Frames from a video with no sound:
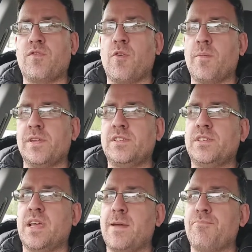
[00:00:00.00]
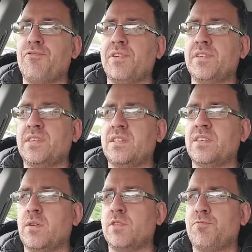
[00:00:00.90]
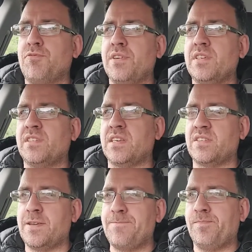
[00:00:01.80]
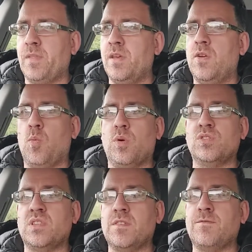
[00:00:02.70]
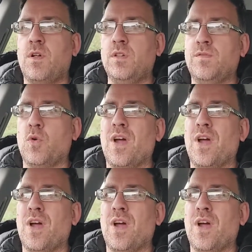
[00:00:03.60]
from its predecessor. Now its predecessor was the Volvo